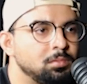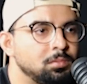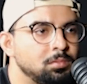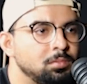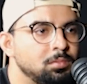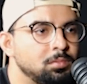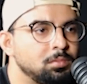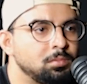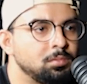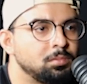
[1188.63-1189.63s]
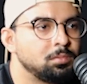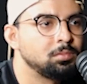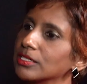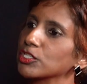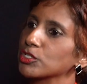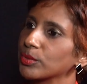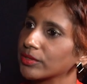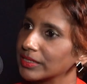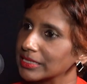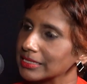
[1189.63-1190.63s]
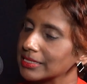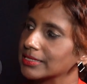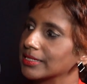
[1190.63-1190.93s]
So it's only upon these assurances